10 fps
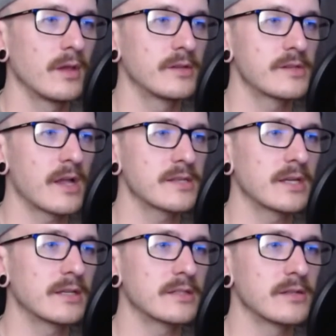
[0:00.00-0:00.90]
He's not
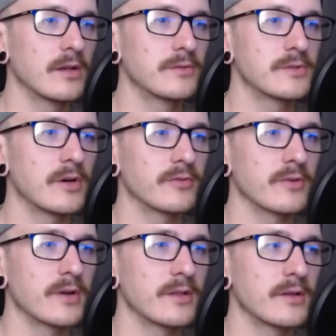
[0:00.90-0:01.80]
taking his gloves off
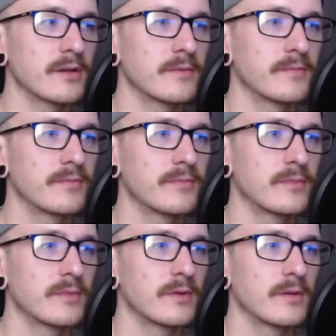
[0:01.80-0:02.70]
or anything.
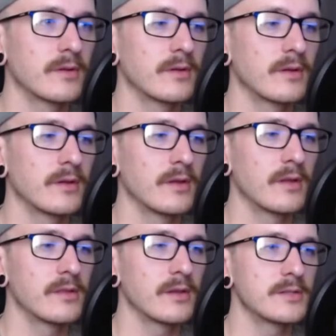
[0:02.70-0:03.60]

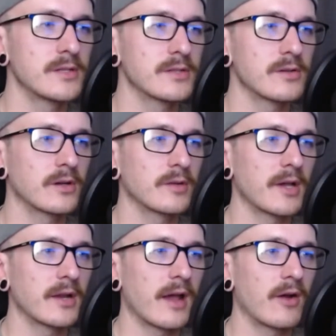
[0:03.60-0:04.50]
I think he's just talking
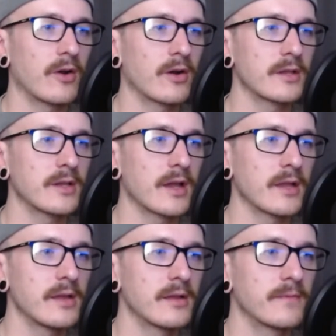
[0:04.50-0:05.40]
about how hard he got
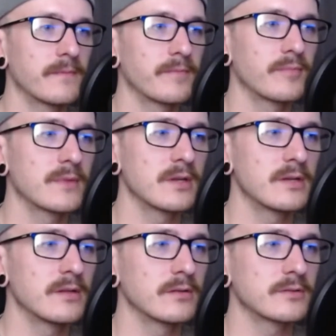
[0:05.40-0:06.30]
hit.
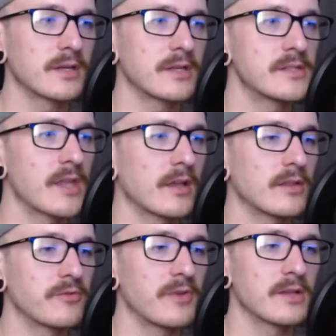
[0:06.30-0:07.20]
Looks like he's thanking
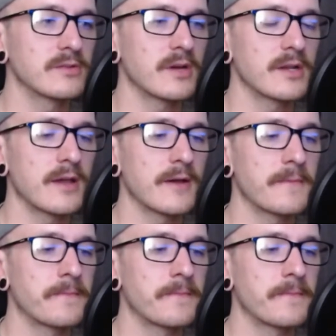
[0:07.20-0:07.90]
the fans right now.